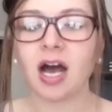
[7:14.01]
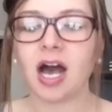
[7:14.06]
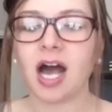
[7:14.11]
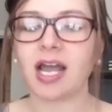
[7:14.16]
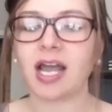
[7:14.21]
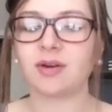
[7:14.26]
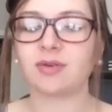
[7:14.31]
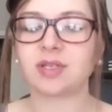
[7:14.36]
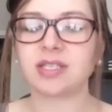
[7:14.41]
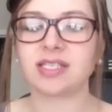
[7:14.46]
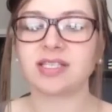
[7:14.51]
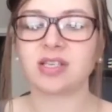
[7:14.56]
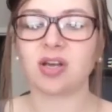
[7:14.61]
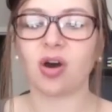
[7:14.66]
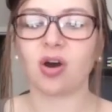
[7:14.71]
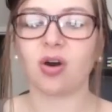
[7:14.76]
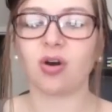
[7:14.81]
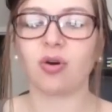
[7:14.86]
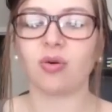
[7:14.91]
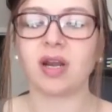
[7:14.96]
I was
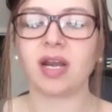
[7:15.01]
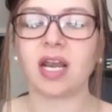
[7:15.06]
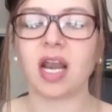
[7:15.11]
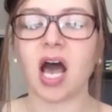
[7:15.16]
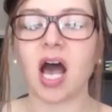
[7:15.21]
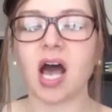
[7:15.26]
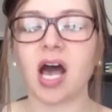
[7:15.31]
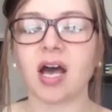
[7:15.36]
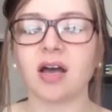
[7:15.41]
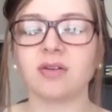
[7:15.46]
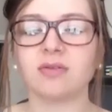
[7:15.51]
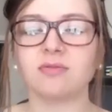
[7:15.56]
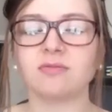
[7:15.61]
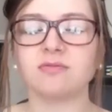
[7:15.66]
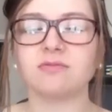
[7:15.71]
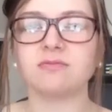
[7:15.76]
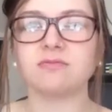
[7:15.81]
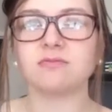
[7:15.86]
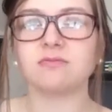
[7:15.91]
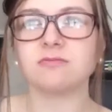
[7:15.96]
so not
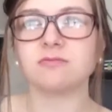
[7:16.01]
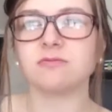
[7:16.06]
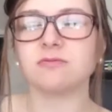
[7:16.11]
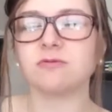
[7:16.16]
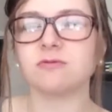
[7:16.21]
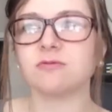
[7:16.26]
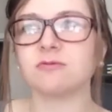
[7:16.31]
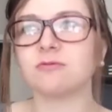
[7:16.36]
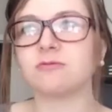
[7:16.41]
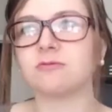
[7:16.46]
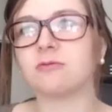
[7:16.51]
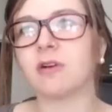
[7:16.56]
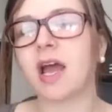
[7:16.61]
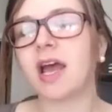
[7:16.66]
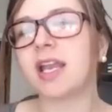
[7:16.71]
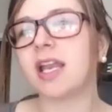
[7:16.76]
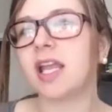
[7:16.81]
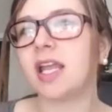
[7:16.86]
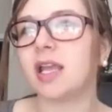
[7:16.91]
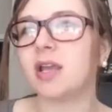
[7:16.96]

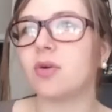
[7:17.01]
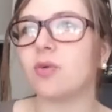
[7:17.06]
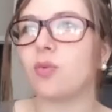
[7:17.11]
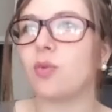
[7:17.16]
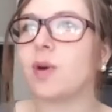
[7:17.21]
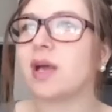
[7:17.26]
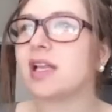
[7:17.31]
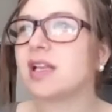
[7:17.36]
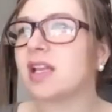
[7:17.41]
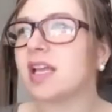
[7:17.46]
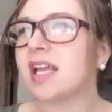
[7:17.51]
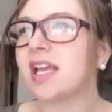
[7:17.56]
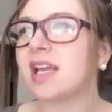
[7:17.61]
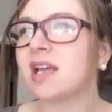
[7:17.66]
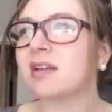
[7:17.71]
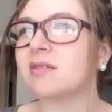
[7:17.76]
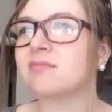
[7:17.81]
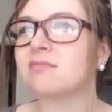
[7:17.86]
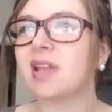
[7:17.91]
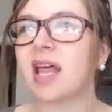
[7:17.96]
ready,
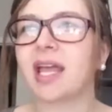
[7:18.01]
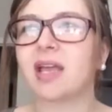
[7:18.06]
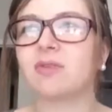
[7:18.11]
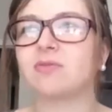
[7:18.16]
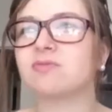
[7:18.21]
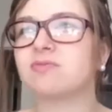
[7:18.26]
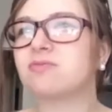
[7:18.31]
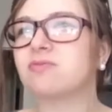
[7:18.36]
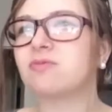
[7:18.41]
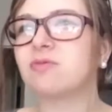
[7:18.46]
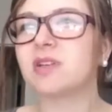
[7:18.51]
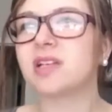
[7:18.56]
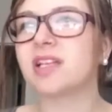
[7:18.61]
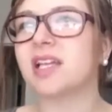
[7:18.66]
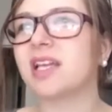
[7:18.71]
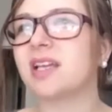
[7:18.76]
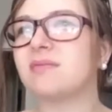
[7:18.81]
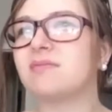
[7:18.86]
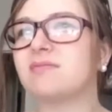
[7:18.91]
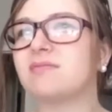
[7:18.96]
willing, like
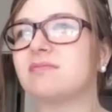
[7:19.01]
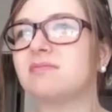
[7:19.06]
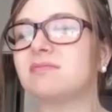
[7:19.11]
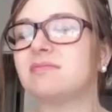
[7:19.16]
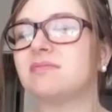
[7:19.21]
really